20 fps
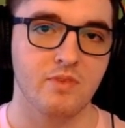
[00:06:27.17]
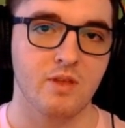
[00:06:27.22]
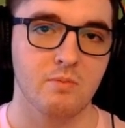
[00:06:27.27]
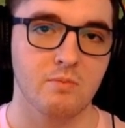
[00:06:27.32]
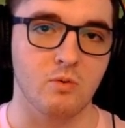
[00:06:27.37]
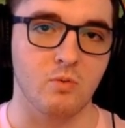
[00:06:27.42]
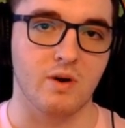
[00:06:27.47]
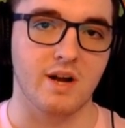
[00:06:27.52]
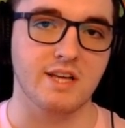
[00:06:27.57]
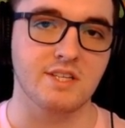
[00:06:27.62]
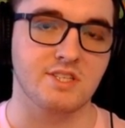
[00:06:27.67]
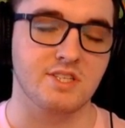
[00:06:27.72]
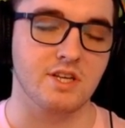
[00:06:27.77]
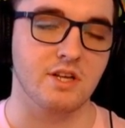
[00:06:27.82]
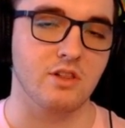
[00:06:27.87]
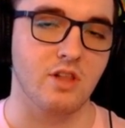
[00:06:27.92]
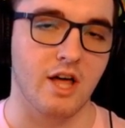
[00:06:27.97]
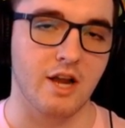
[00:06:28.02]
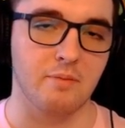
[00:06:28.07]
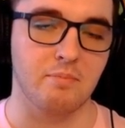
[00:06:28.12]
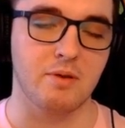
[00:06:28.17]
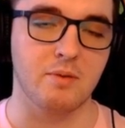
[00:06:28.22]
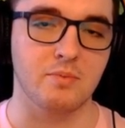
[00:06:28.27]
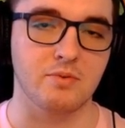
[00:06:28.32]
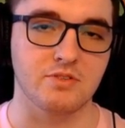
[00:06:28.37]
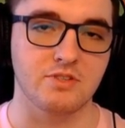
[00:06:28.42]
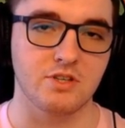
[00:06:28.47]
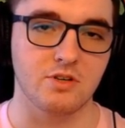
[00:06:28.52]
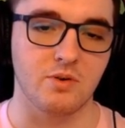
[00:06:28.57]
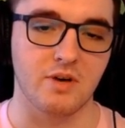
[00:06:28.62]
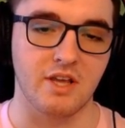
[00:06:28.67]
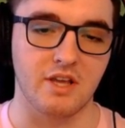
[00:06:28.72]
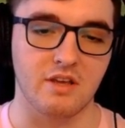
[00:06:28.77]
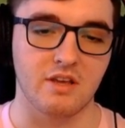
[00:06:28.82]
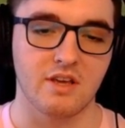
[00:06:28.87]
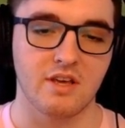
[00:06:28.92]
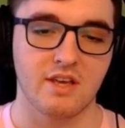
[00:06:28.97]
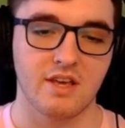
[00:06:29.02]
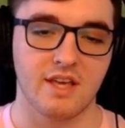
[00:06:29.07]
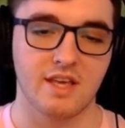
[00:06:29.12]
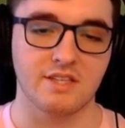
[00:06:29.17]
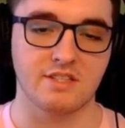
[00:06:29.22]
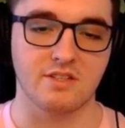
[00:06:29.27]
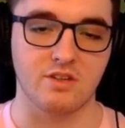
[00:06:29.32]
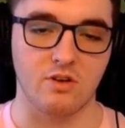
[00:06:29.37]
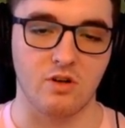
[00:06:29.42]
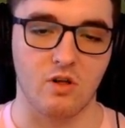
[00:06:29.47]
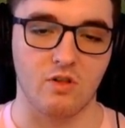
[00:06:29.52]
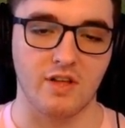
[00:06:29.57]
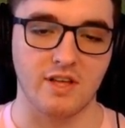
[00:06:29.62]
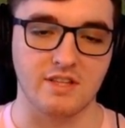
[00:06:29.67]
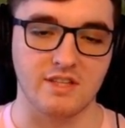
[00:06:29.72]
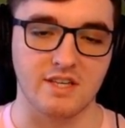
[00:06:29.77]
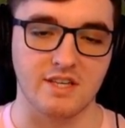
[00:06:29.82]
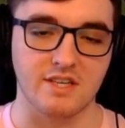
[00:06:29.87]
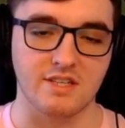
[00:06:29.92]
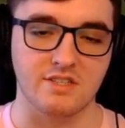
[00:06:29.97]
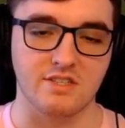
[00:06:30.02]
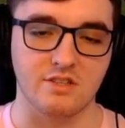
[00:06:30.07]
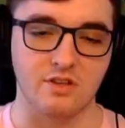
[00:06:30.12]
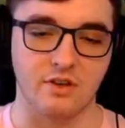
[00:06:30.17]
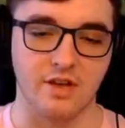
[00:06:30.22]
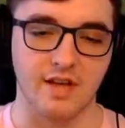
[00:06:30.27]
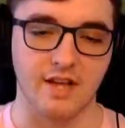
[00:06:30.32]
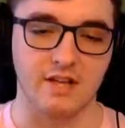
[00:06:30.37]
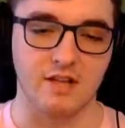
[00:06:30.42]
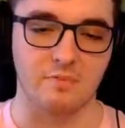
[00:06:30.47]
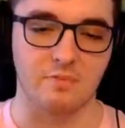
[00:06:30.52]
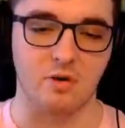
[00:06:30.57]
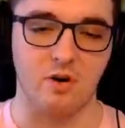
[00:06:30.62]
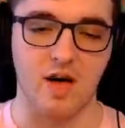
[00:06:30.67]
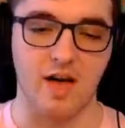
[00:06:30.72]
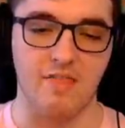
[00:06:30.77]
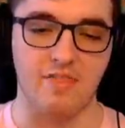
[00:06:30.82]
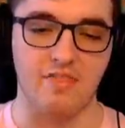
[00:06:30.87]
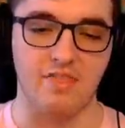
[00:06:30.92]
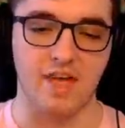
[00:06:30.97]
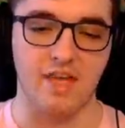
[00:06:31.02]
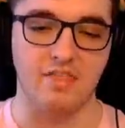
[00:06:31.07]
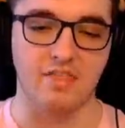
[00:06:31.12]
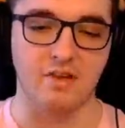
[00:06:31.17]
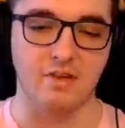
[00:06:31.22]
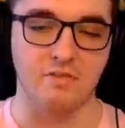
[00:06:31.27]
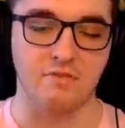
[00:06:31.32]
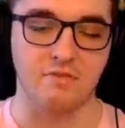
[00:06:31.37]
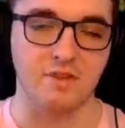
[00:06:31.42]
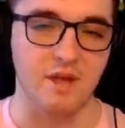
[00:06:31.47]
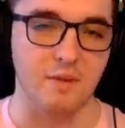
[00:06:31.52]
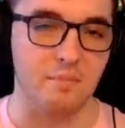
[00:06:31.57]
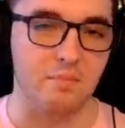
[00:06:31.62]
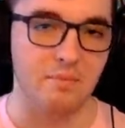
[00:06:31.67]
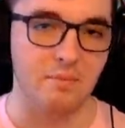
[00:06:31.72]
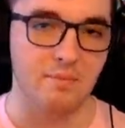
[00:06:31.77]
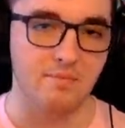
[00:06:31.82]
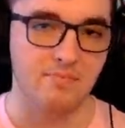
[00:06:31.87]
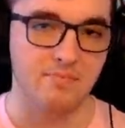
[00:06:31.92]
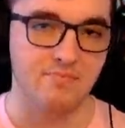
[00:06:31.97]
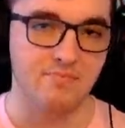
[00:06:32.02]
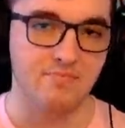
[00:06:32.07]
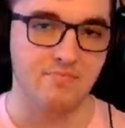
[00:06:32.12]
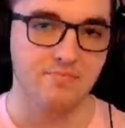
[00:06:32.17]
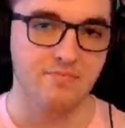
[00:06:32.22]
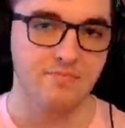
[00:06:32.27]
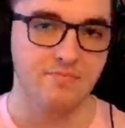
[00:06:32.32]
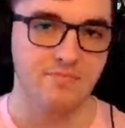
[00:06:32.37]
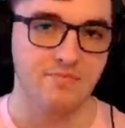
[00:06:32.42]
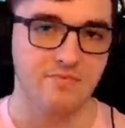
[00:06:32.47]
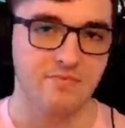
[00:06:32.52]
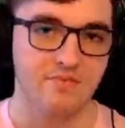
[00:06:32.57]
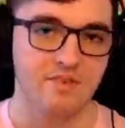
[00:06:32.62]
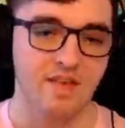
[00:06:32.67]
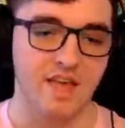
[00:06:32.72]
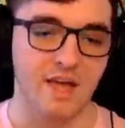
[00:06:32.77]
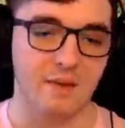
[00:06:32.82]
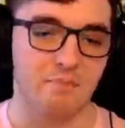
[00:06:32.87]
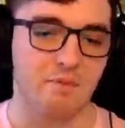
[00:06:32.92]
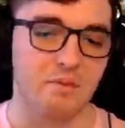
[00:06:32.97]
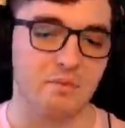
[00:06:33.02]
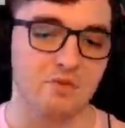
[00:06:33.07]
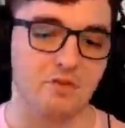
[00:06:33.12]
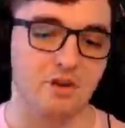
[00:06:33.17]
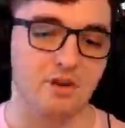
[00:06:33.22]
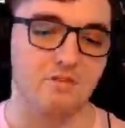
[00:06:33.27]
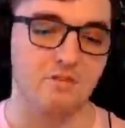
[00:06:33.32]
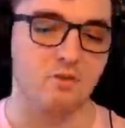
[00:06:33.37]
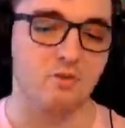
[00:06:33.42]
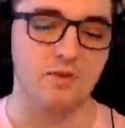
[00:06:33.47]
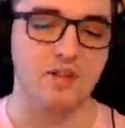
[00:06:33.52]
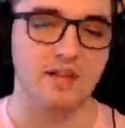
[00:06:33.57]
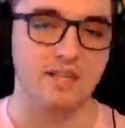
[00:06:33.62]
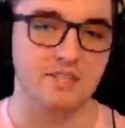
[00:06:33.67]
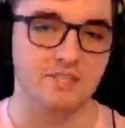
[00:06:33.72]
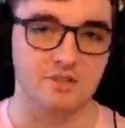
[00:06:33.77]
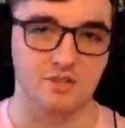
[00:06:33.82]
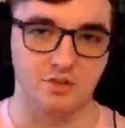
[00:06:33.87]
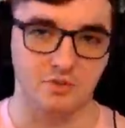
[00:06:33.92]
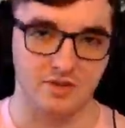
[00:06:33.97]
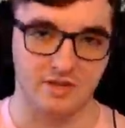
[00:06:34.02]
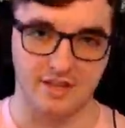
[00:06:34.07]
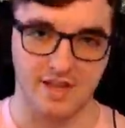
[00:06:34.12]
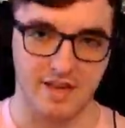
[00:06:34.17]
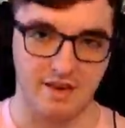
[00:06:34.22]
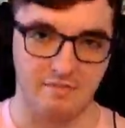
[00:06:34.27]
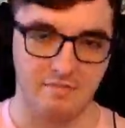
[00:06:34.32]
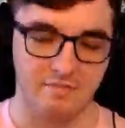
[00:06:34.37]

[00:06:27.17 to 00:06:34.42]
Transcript: But what I see a lot of people doing is they'll go like this. They'll hit the ball and then they'll flip. And people don't even realize they're doing that.